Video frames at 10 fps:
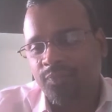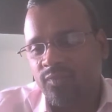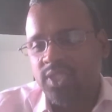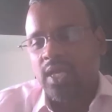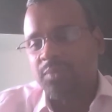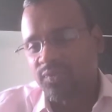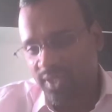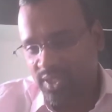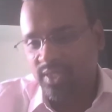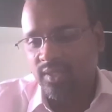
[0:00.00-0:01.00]
which comes
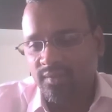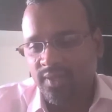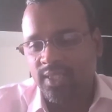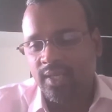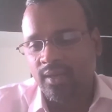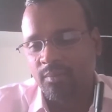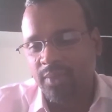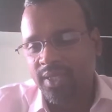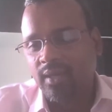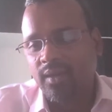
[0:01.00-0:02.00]
first, whether
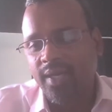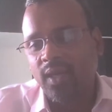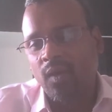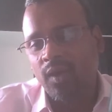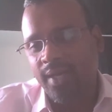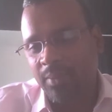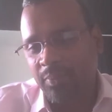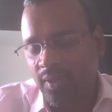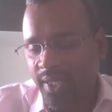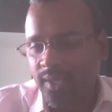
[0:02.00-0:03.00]
machine learning or deep
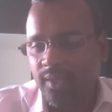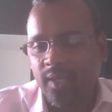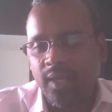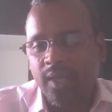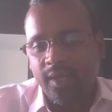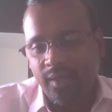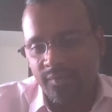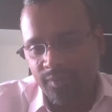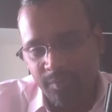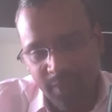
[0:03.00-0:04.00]
learning.
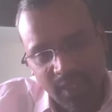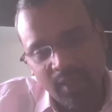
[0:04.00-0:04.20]
If machine